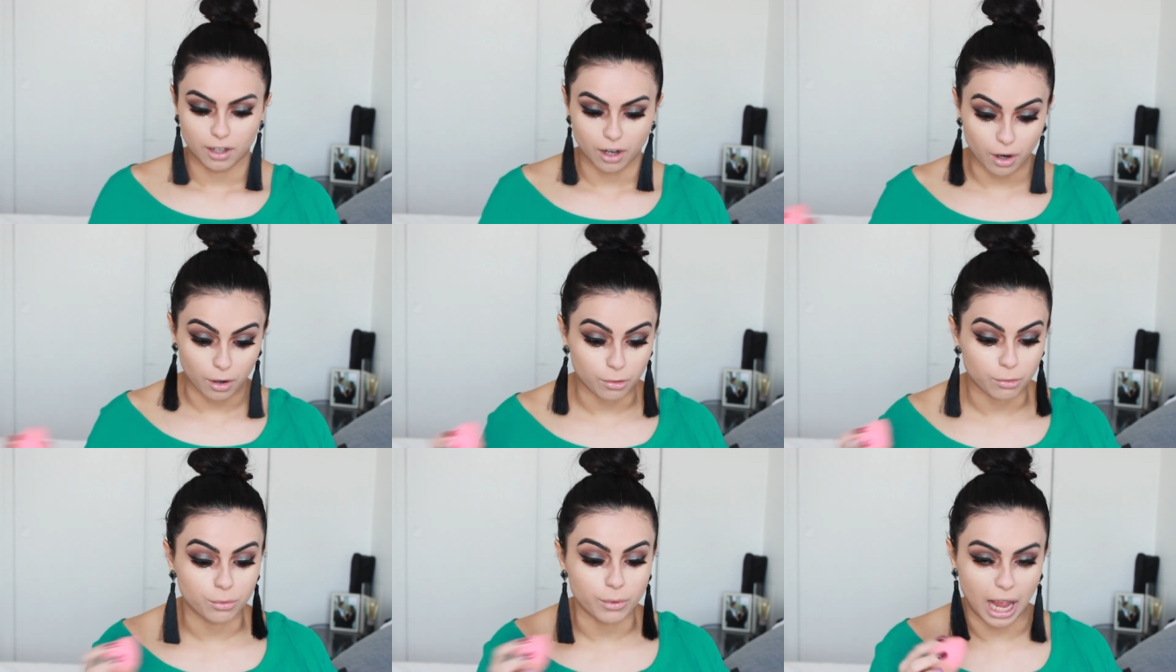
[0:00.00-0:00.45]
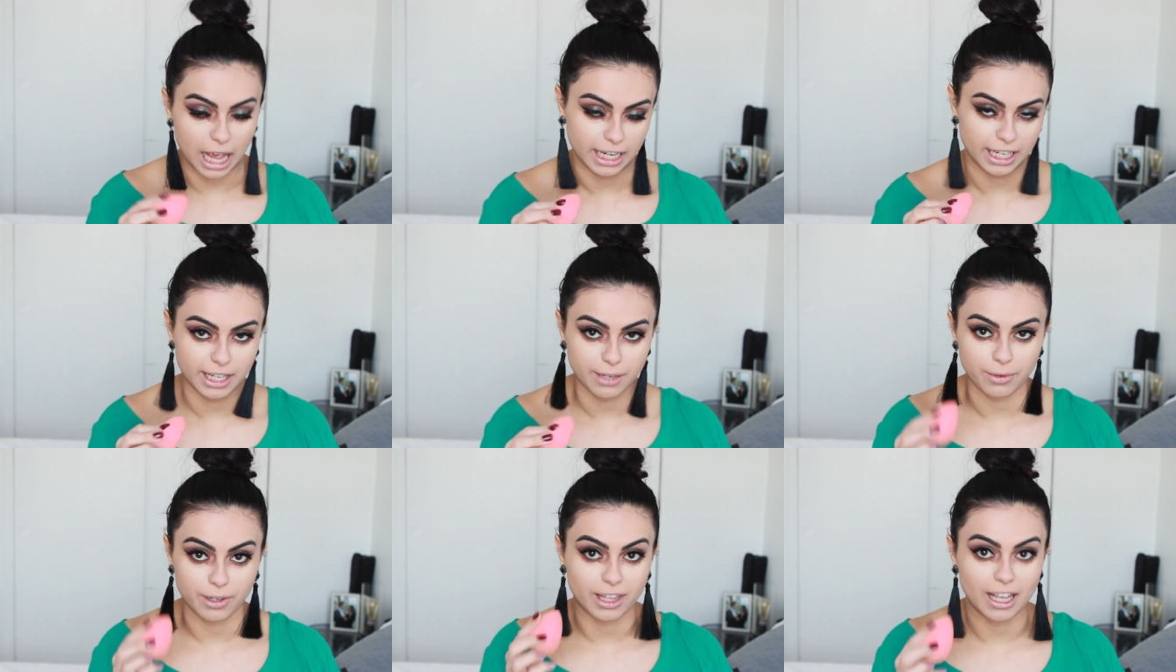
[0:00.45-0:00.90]

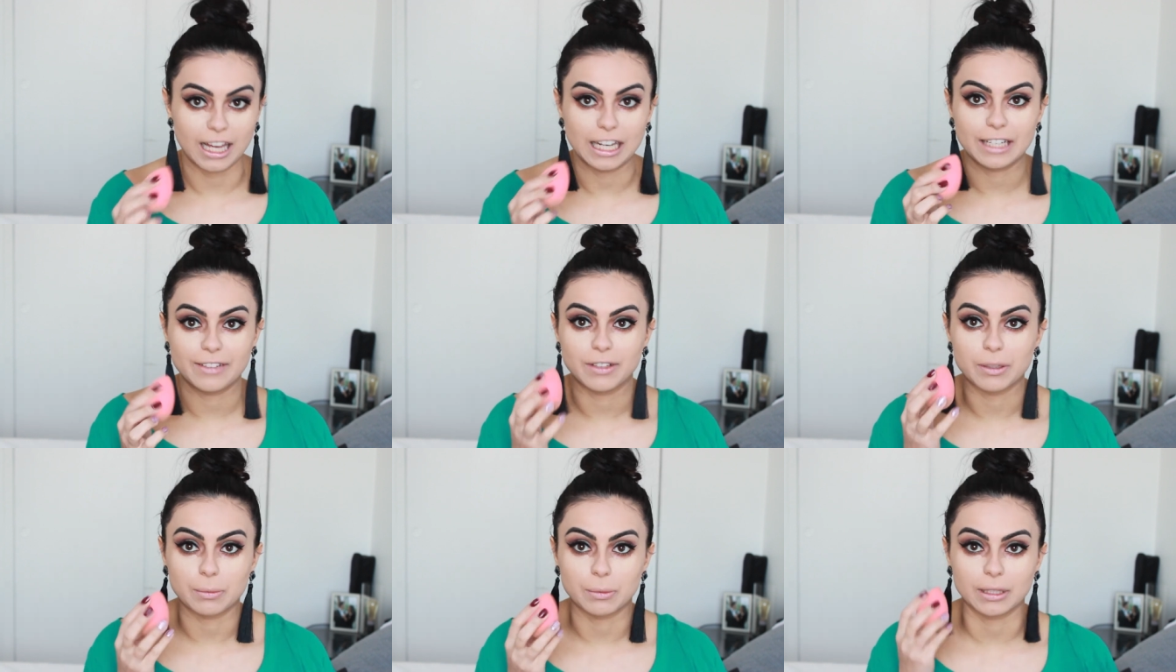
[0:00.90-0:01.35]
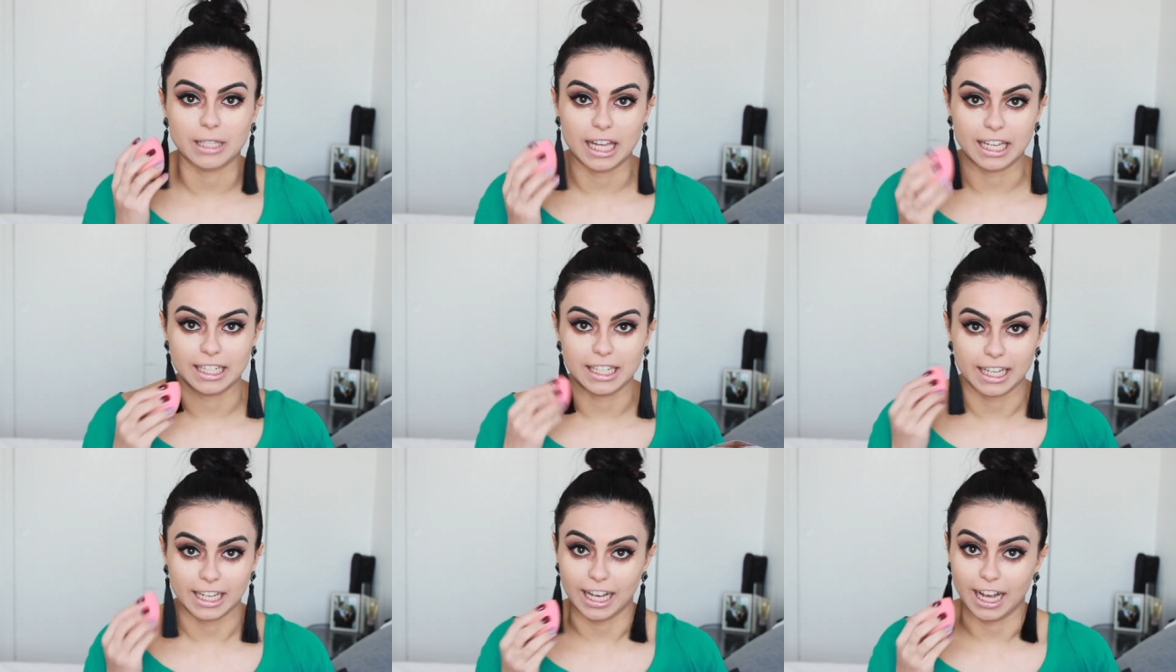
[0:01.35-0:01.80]
already, without even
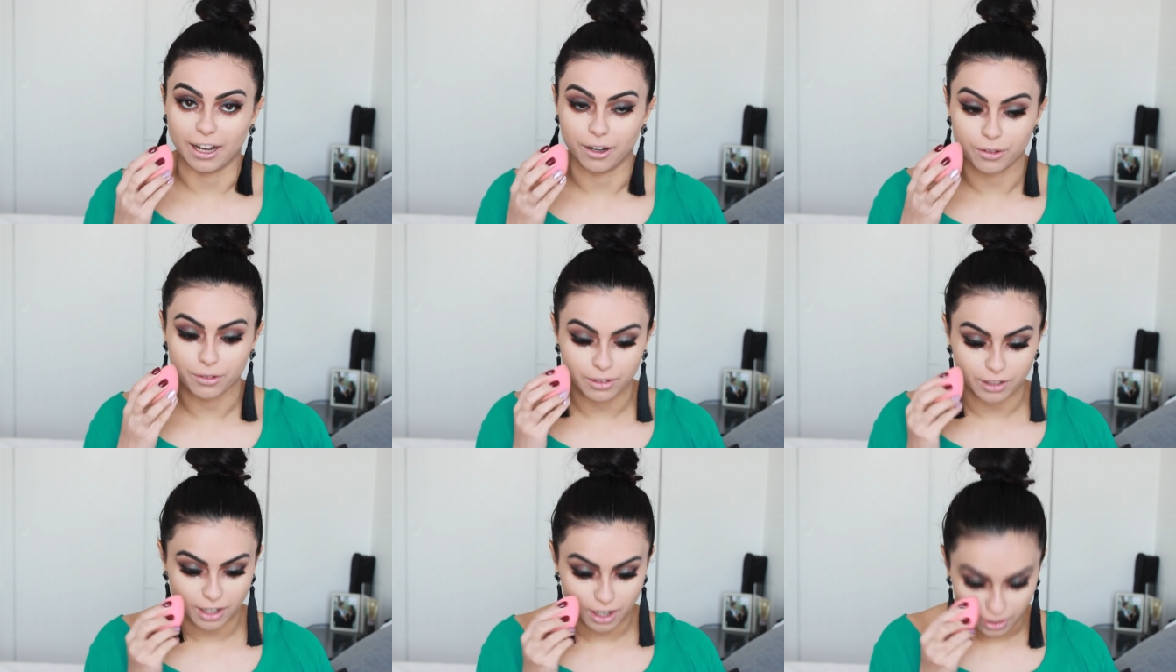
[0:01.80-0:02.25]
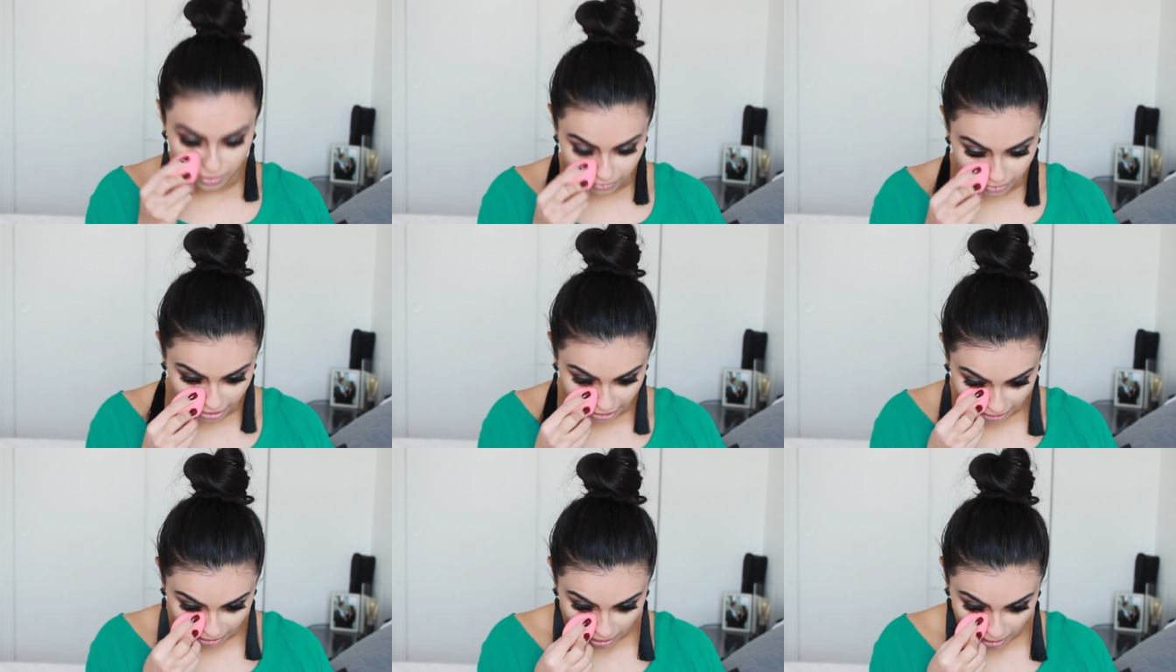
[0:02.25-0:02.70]
blending out,
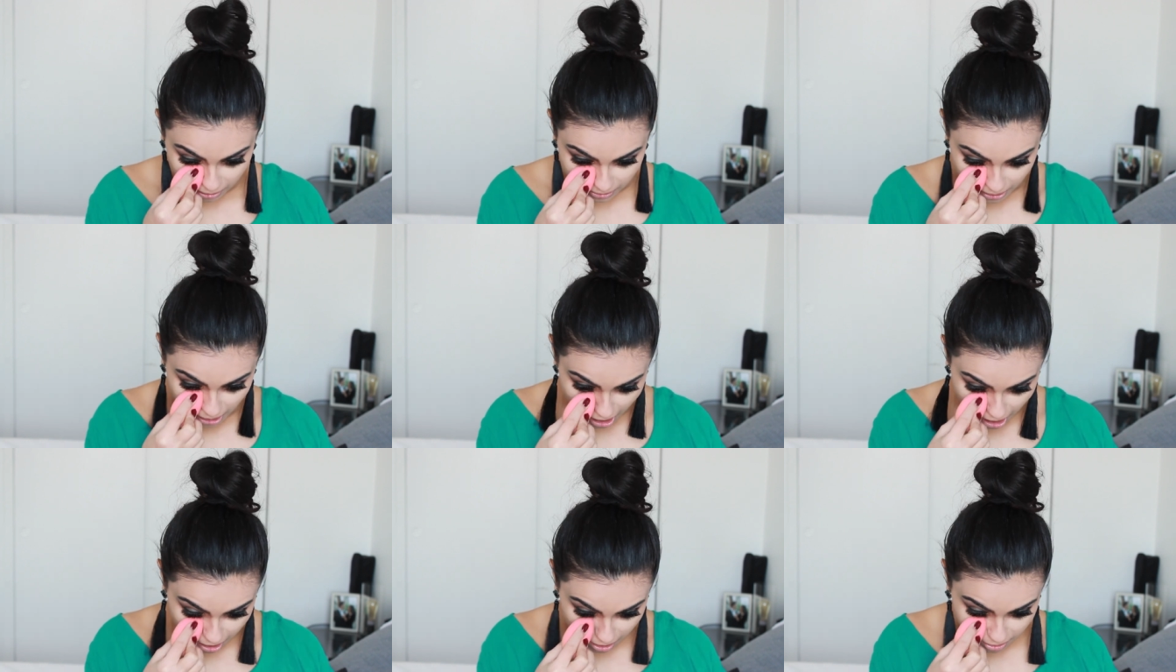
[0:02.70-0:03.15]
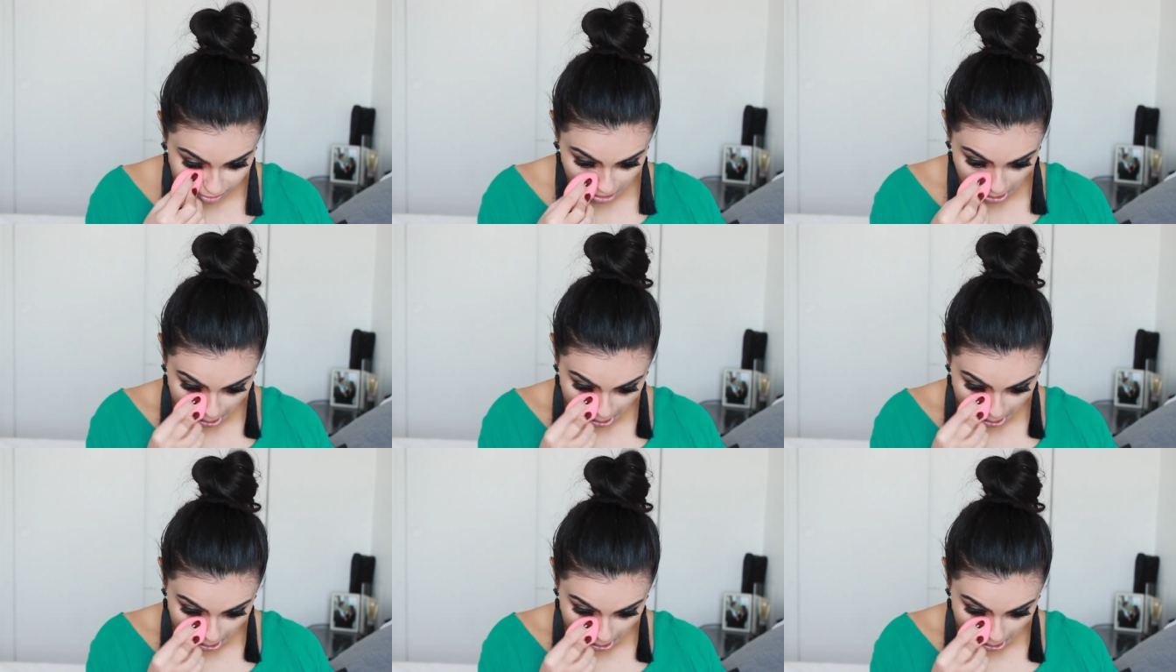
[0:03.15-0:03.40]
covering a lot.